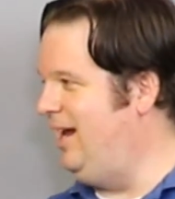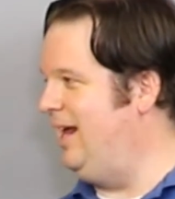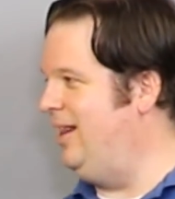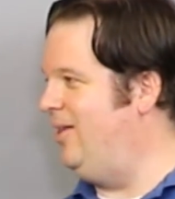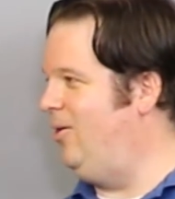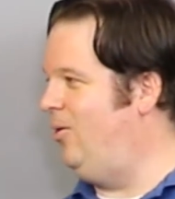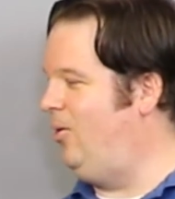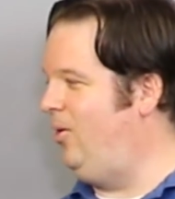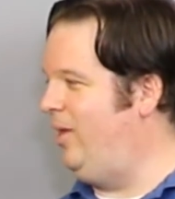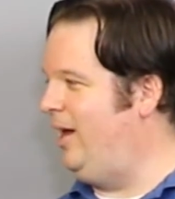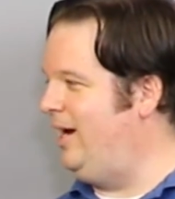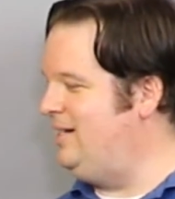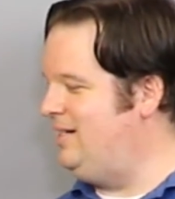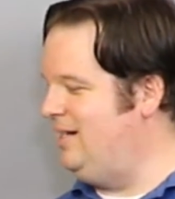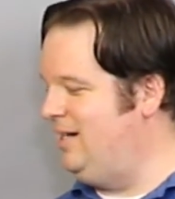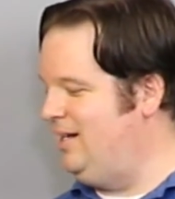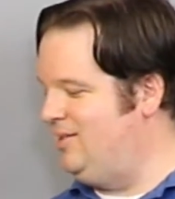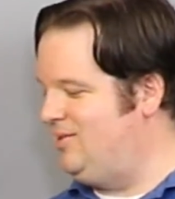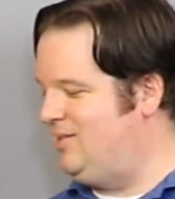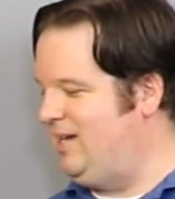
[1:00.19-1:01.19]
And the whole
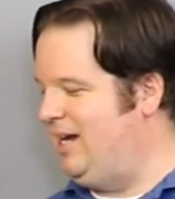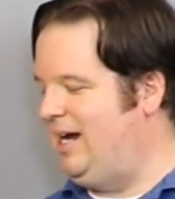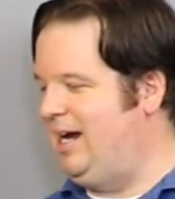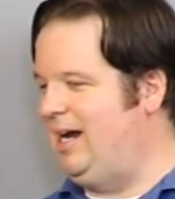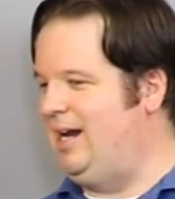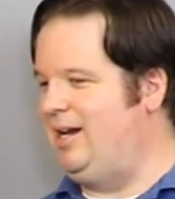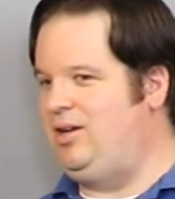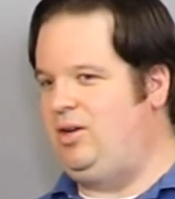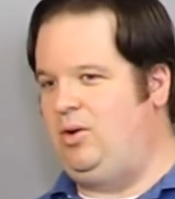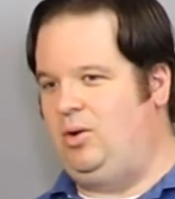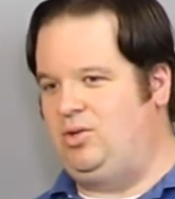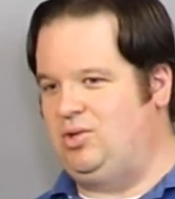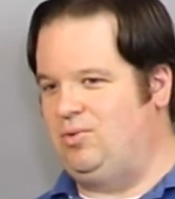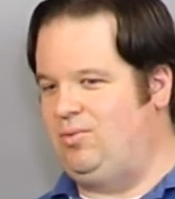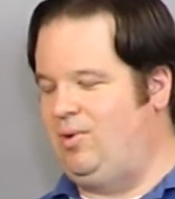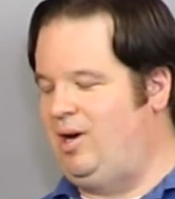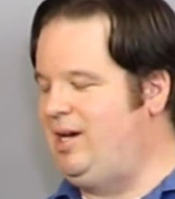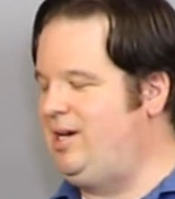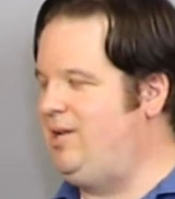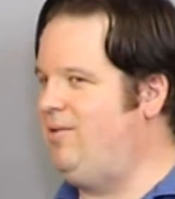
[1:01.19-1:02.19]
idea is that as you're
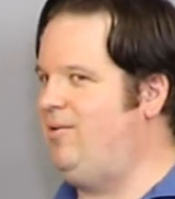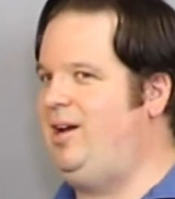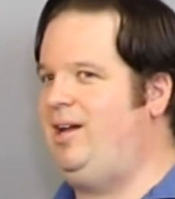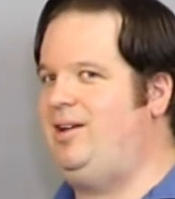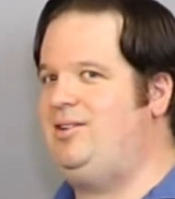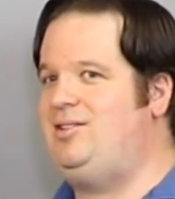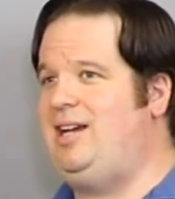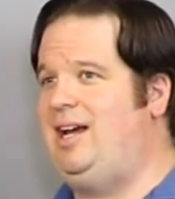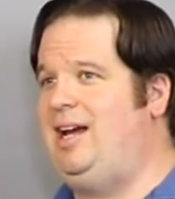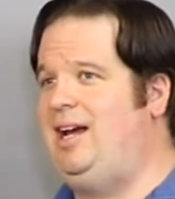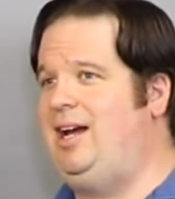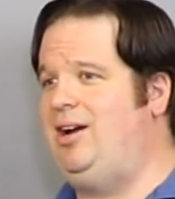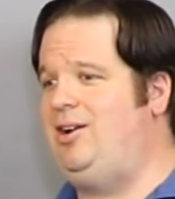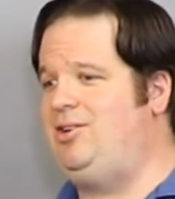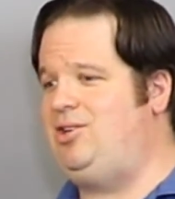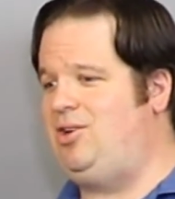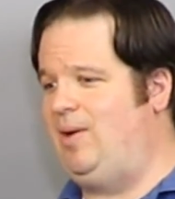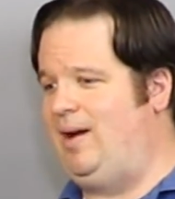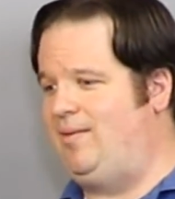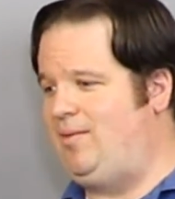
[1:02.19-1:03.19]
riding around
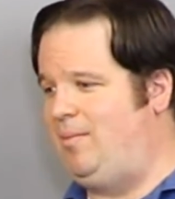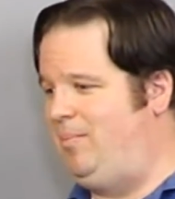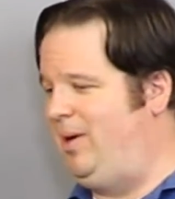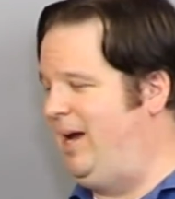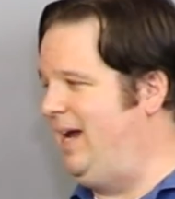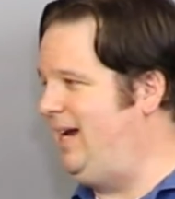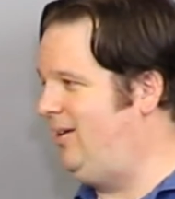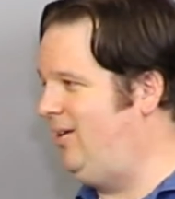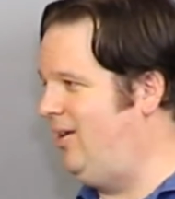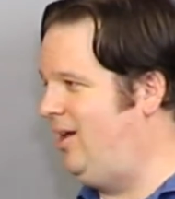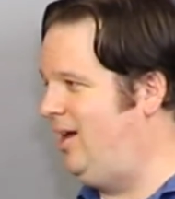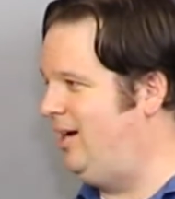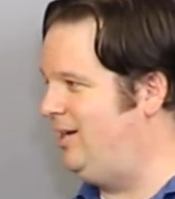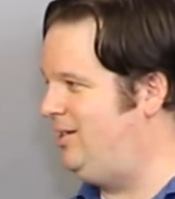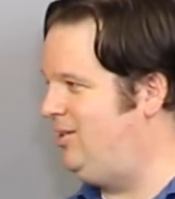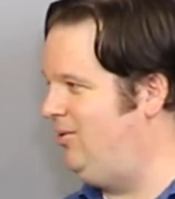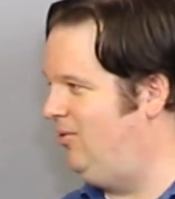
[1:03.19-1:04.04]
town, you have a bike lock,